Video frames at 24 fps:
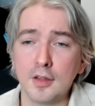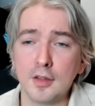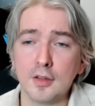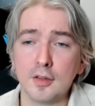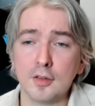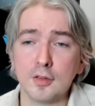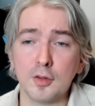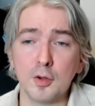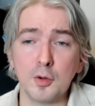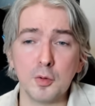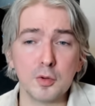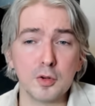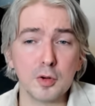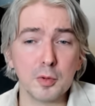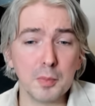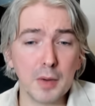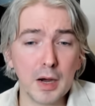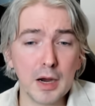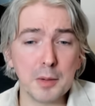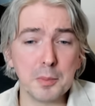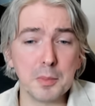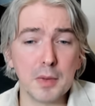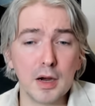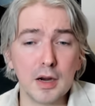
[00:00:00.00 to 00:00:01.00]
So to
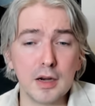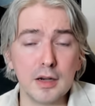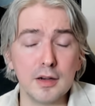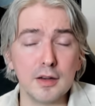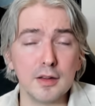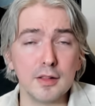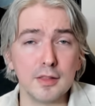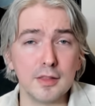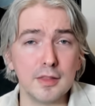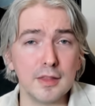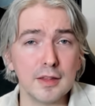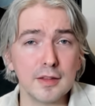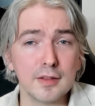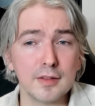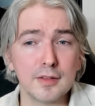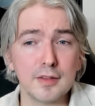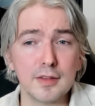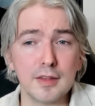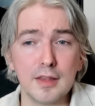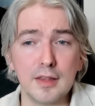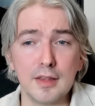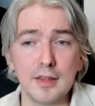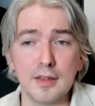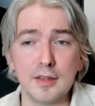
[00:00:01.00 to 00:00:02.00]
my mind, this
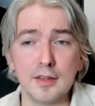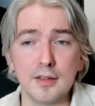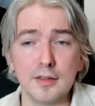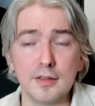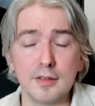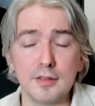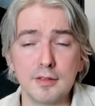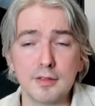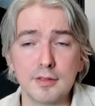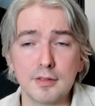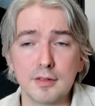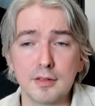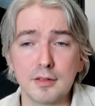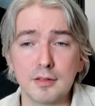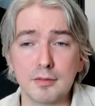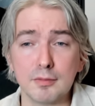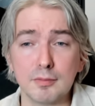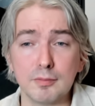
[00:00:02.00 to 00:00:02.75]
is